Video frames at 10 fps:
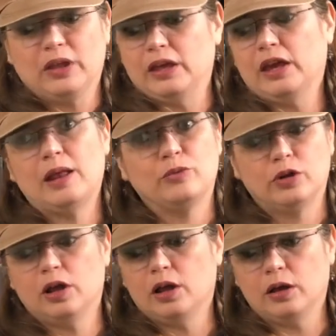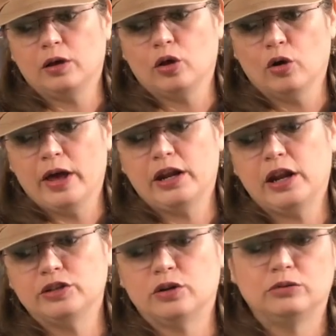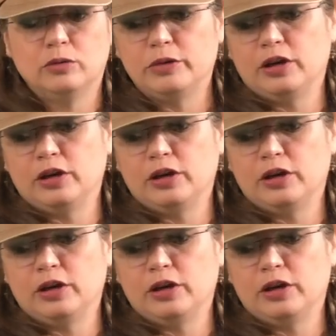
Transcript: Again, I'm going to go ahead and enter a room